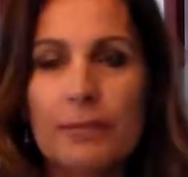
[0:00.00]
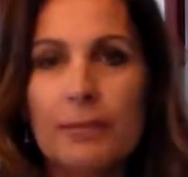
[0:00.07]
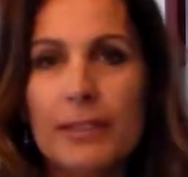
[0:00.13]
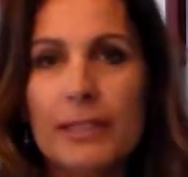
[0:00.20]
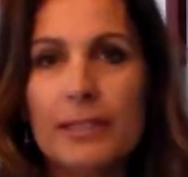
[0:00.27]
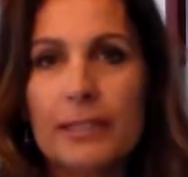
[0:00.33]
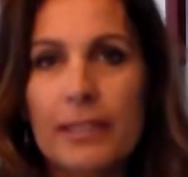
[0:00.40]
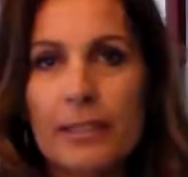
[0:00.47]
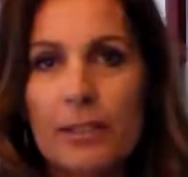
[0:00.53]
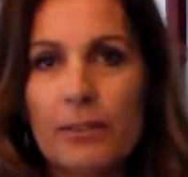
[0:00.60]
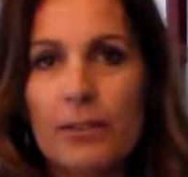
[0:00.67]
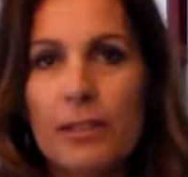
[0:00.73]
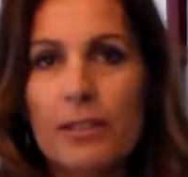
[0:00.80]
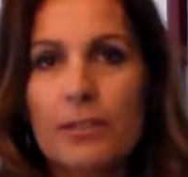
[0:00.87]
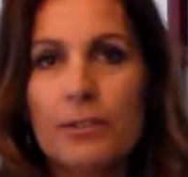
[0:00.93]
because I
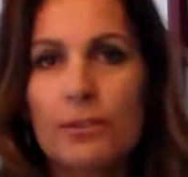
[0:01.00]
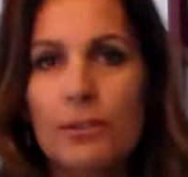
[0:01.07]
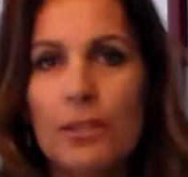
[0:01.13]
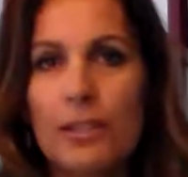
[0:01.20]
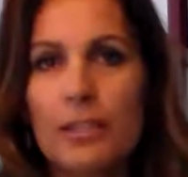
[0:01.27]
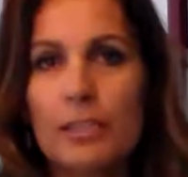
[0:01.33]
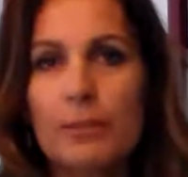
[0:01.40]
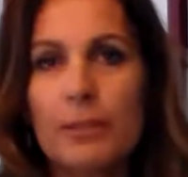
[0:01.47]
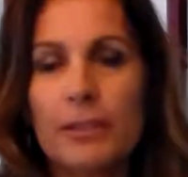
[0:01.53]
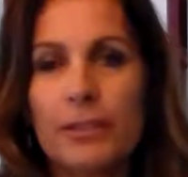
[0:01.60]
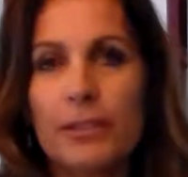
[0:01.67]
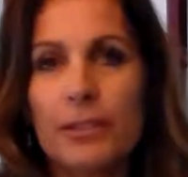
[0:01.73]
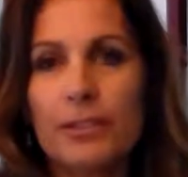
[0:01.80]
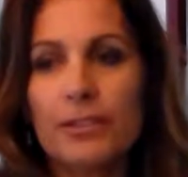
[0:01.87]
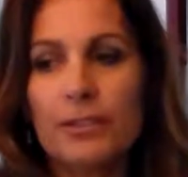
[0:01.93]
know laws are laws, but
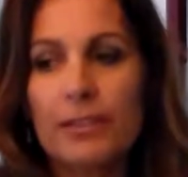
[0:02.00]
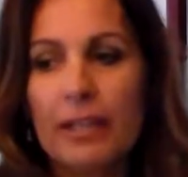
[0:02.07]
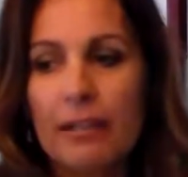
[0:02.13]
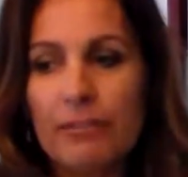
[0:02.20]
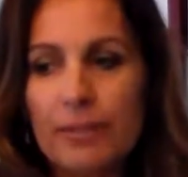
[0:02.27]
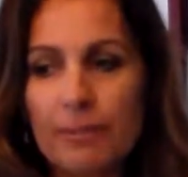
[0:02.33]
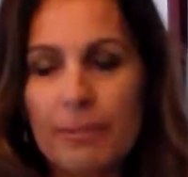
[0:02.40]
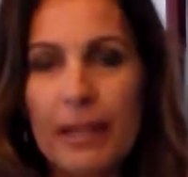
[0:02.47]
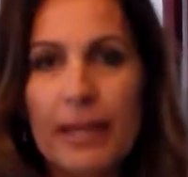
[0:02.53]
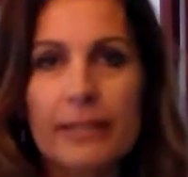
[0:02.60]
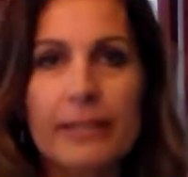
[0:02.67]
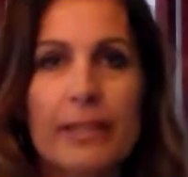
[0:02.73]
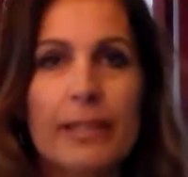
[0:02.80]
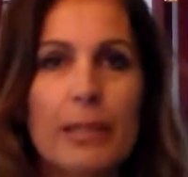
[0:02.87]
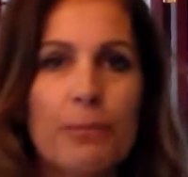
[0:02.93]
you also have to
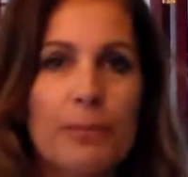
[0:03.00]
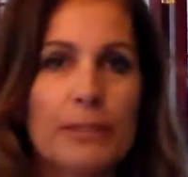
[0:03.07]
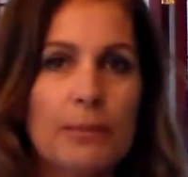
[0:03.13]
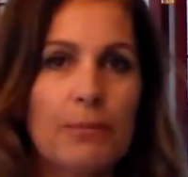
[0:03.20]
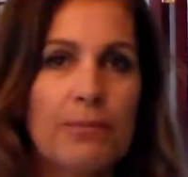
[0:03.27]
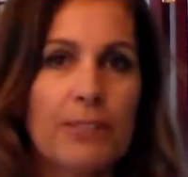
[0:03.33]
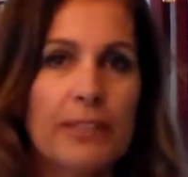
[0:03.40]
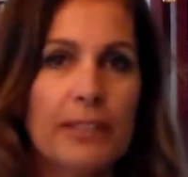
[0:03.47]
back that up with some